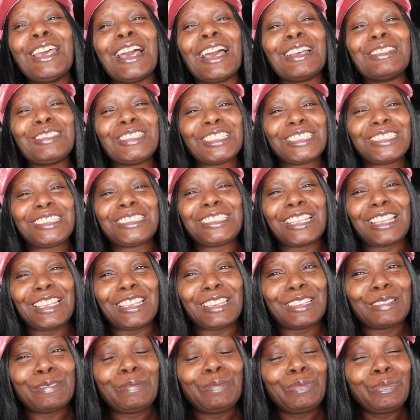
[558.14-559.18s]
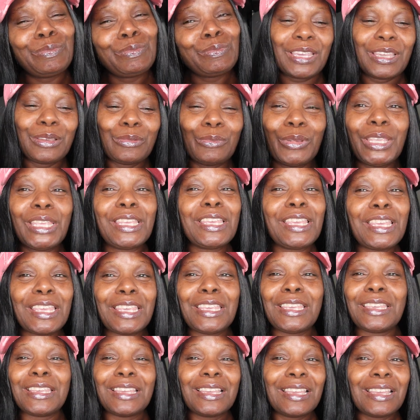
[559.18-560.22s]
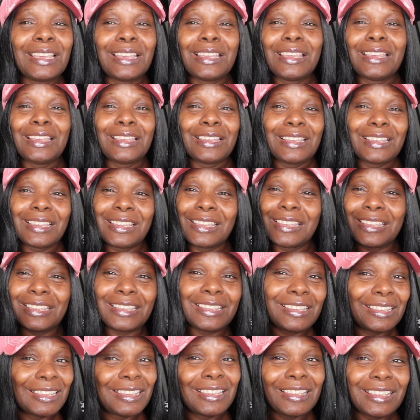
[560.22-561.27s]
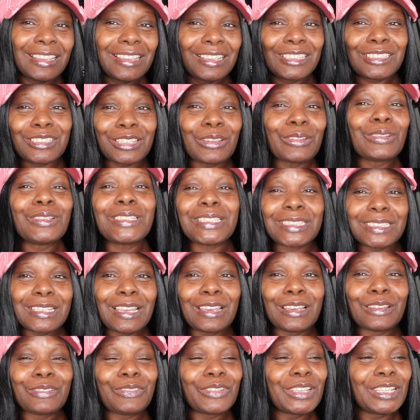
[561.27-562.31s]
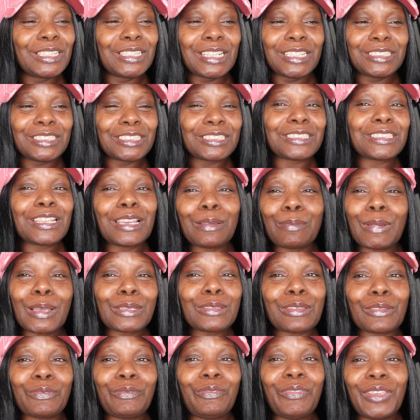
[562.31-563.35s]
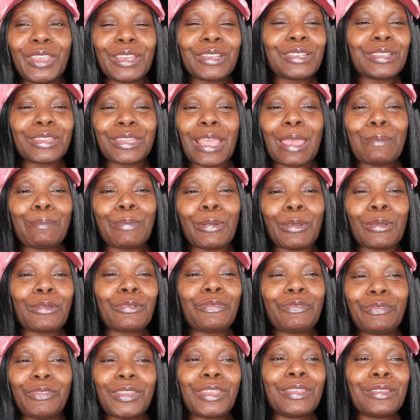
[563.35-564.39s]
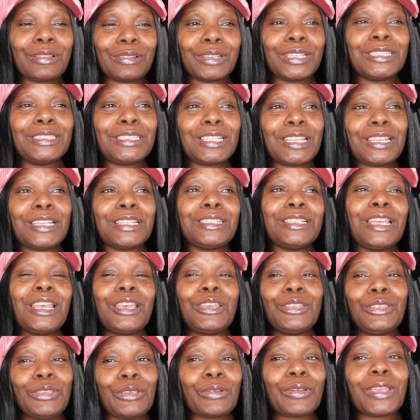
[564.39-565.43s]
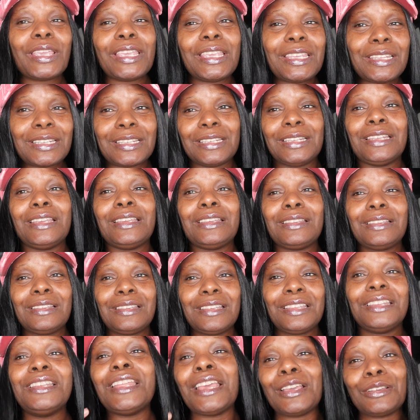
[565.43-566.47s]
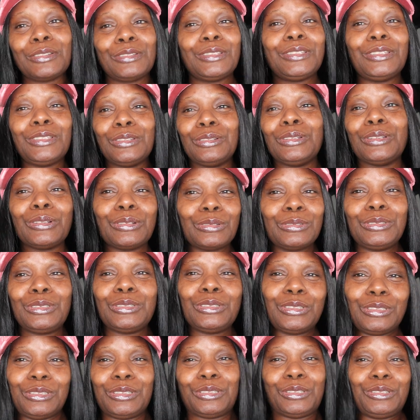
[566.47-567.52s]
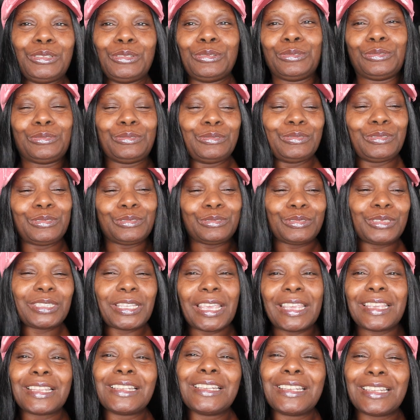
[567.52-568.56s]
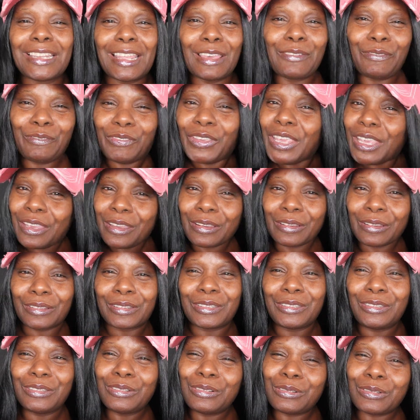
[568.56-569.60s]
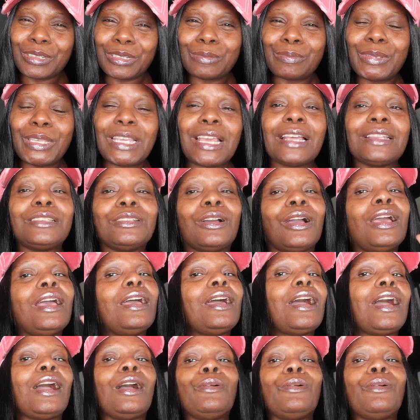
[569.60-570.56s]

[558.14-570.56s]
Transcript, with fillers: I'm just saying, we eat certain stuff and, and just think about the fear that that bird feel and then you're eating it and now you know you you taking in that fear you know what i mean i know i